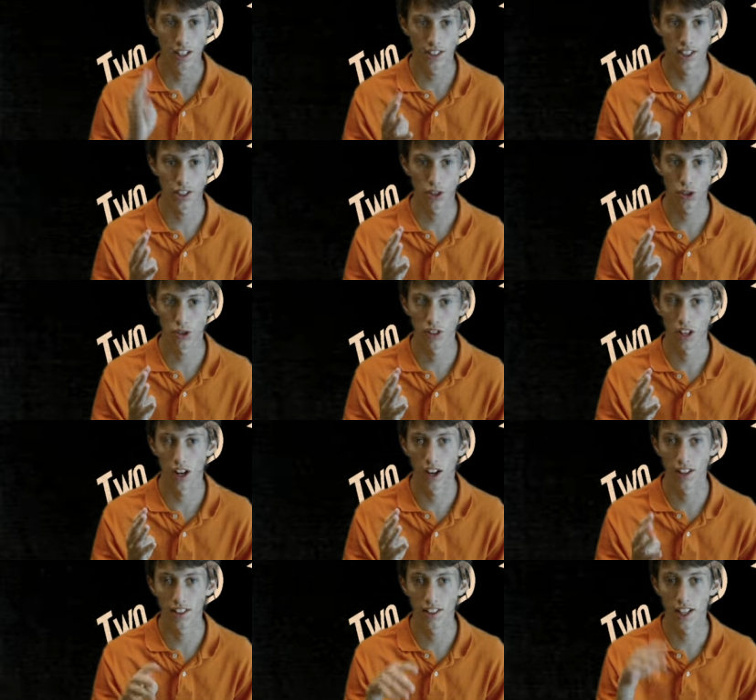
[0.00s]
sexual
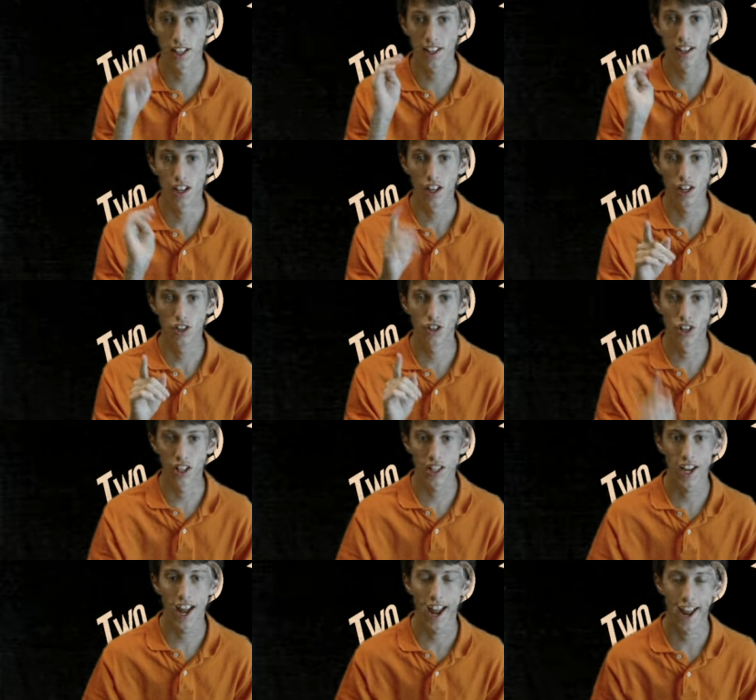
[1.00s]
content,
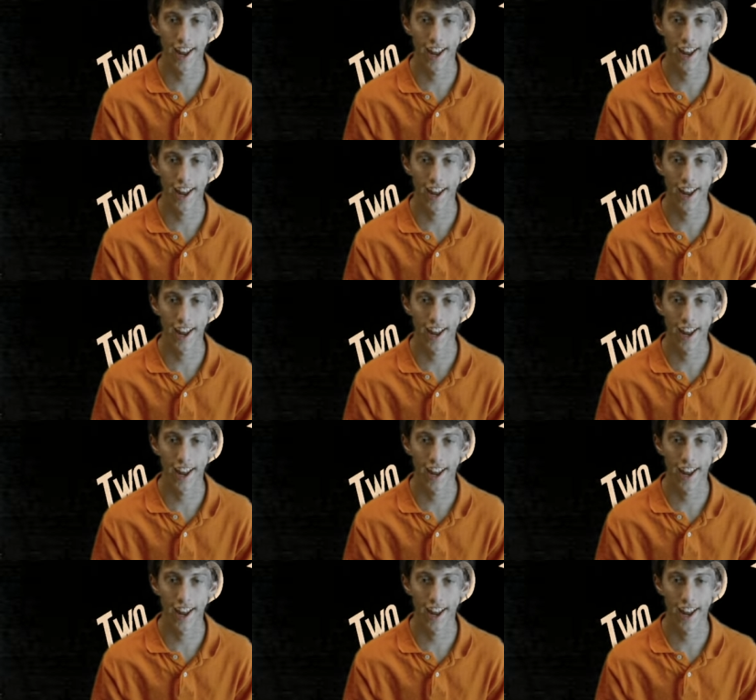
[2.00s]
drug,